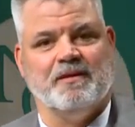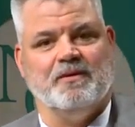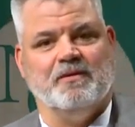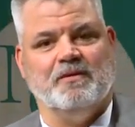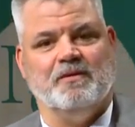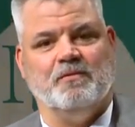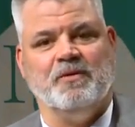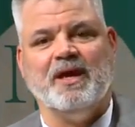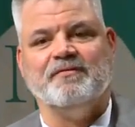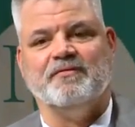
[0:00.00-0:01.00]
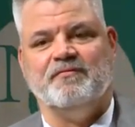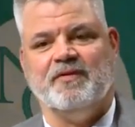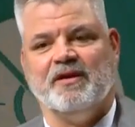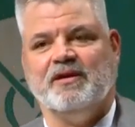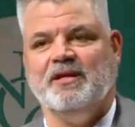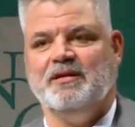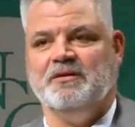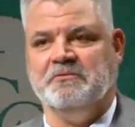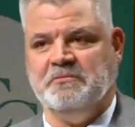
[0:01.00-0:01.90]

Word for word: these are jobs that can't be done